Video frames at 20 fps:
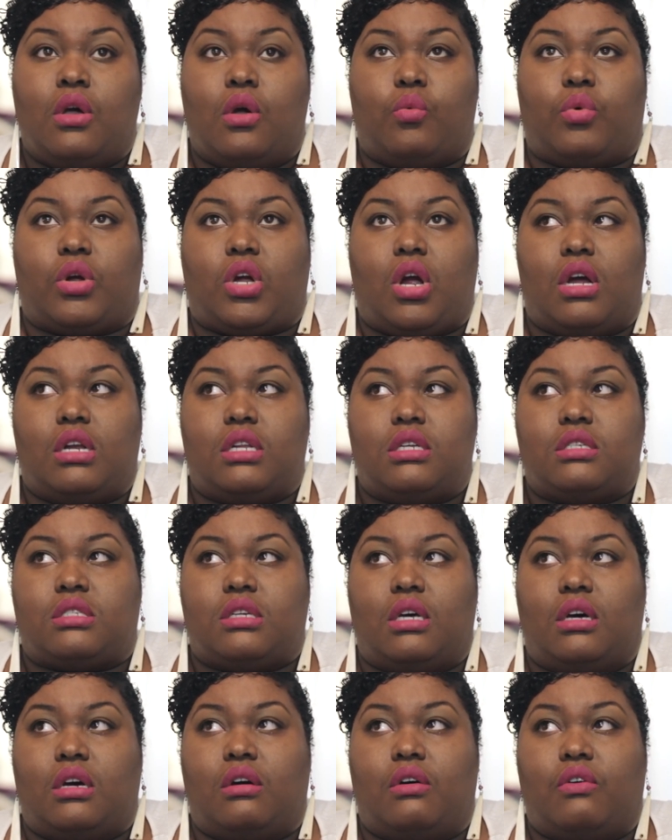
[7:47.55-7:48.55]
regardless
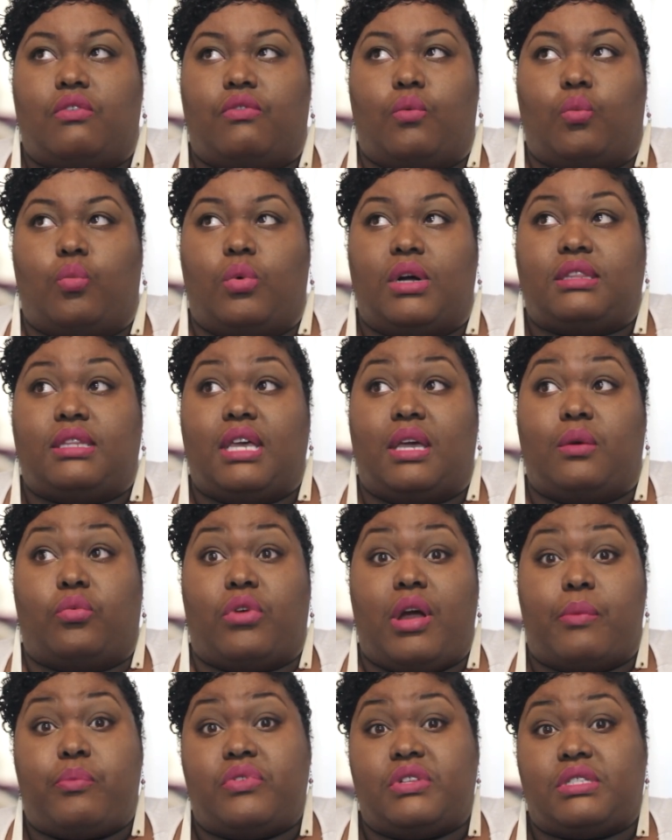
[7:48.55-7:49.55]
of what they
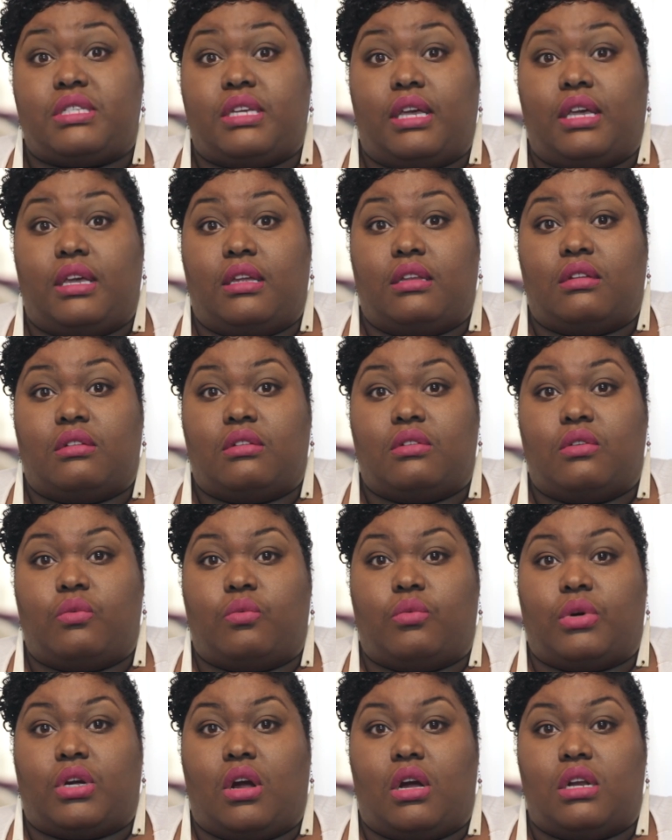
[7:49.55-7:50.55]
represent,
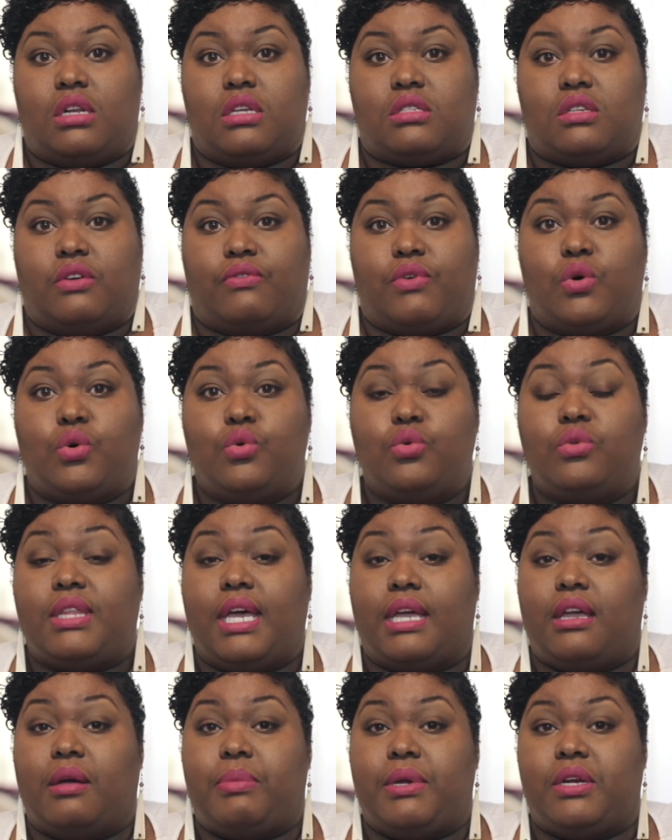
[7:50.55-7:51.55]
regardless of who
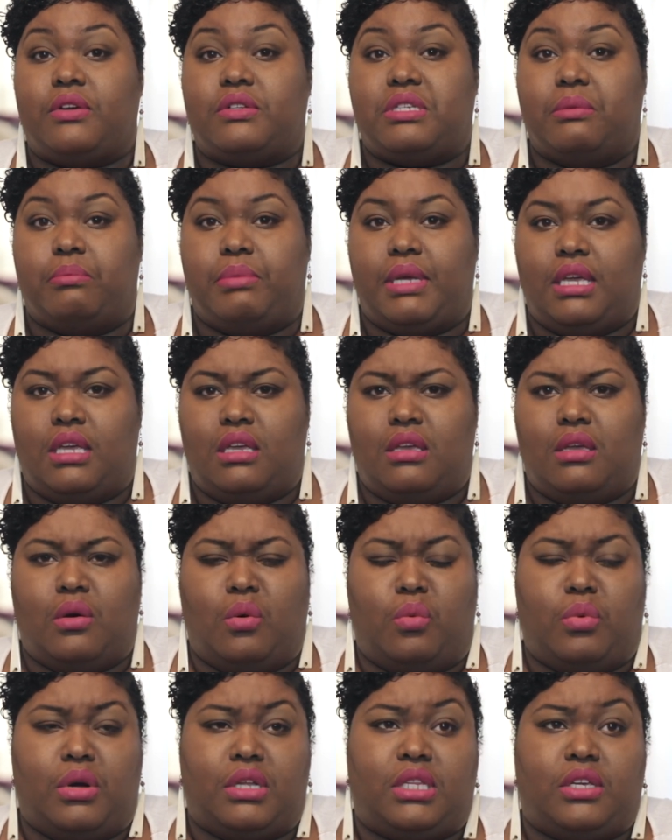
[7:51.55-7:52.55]
they appear to be
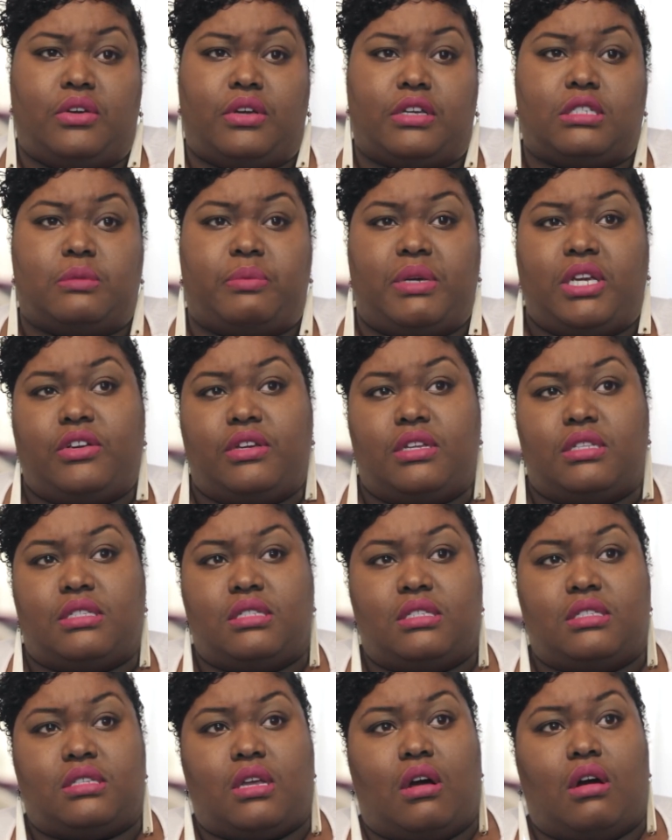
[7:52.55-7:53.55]
or what their
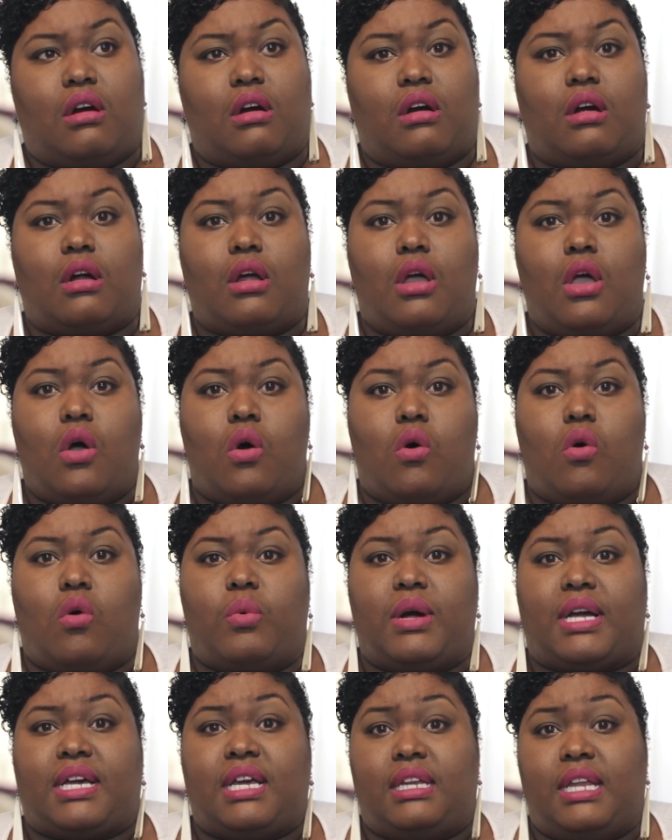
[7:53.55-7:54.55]
experiences are or
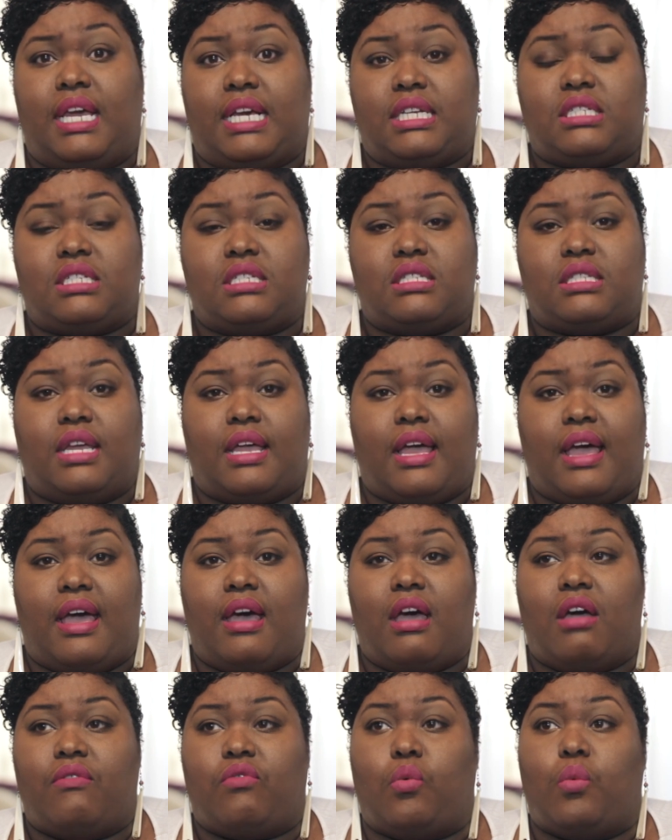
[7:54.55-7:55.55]
what connections they
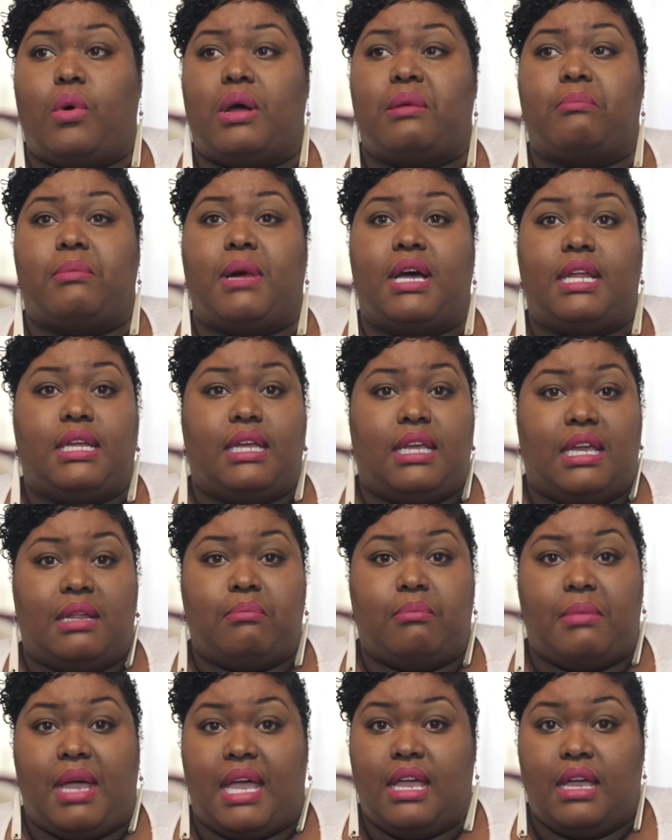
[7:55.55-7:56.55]
have or what money
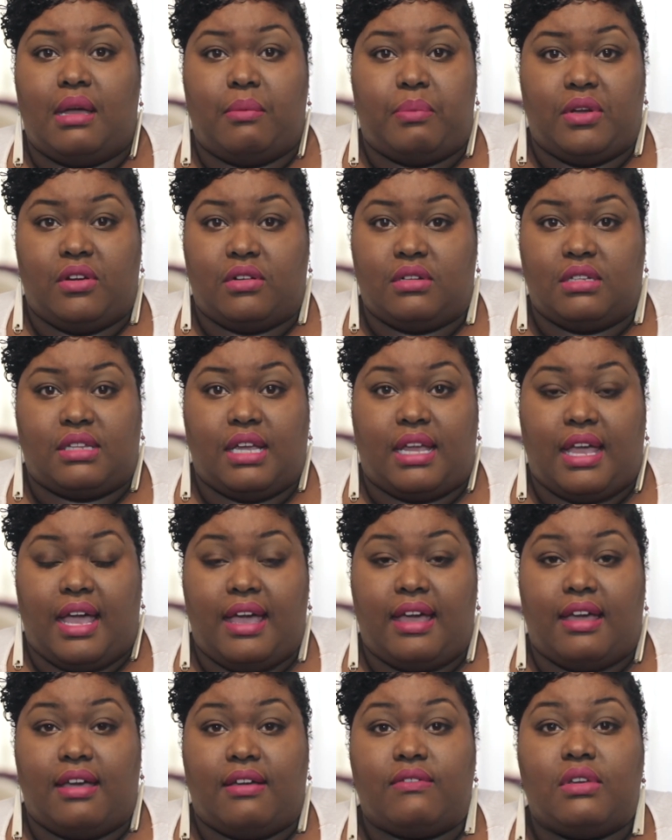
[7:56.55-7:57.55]
it may appear that they
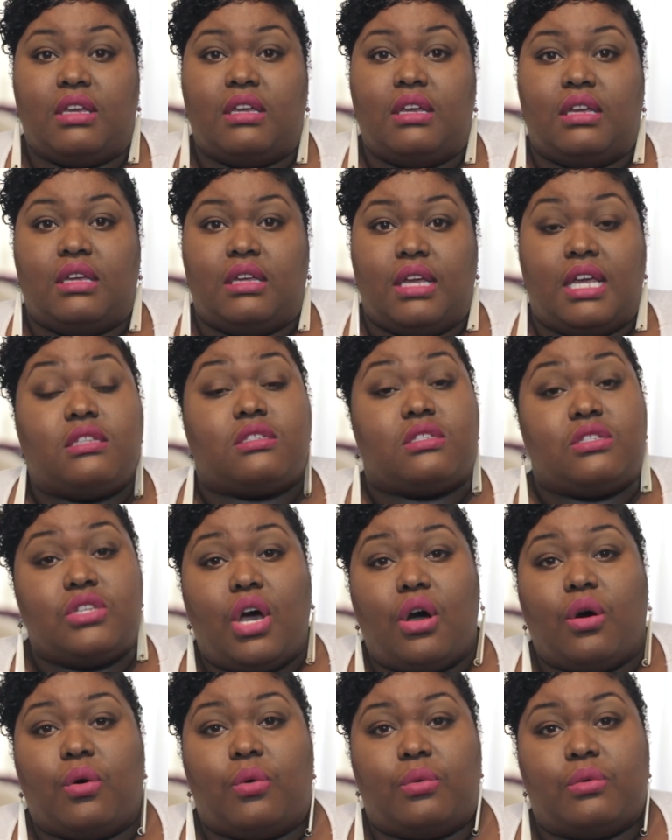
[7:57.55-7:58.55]
have, it's
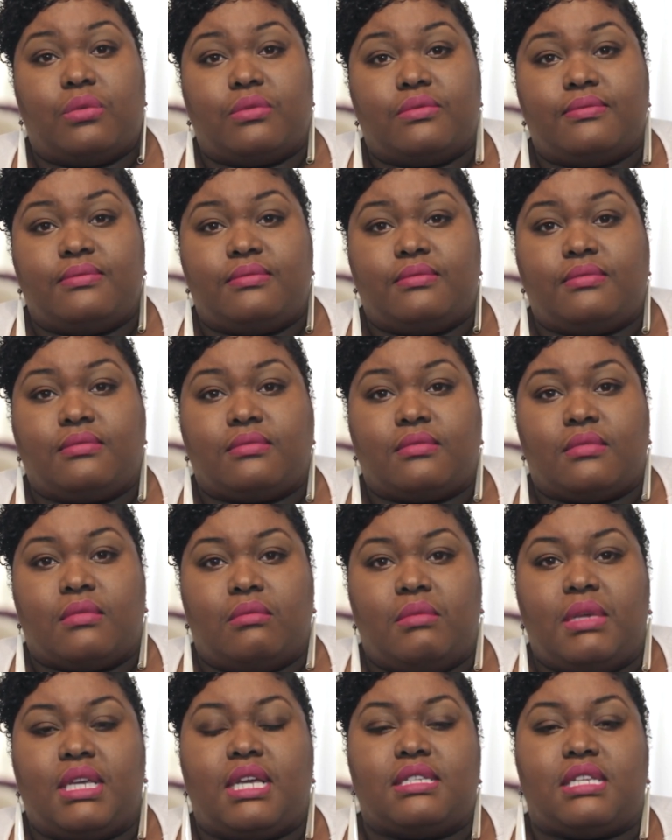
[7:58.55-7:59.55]
no.
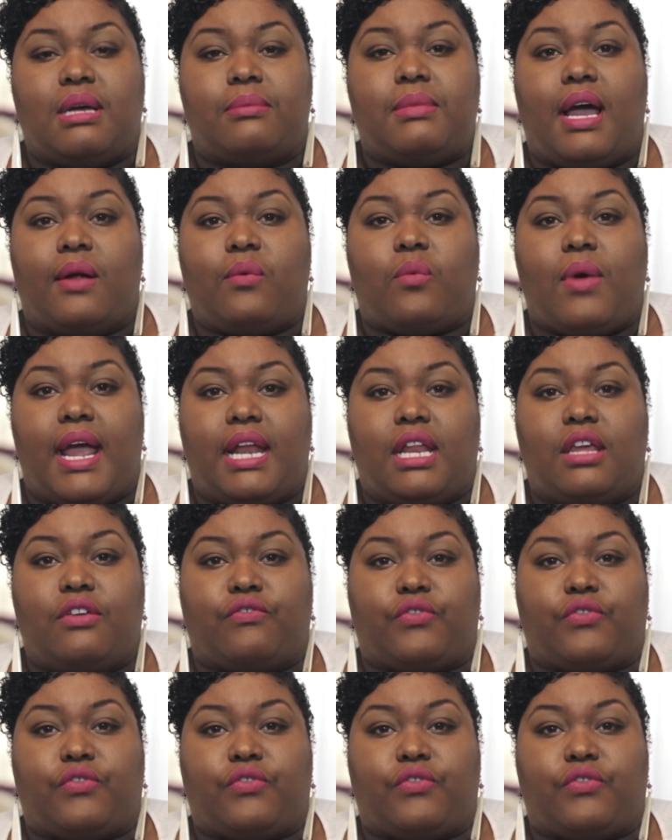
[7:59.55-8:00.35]
Because I'm not writing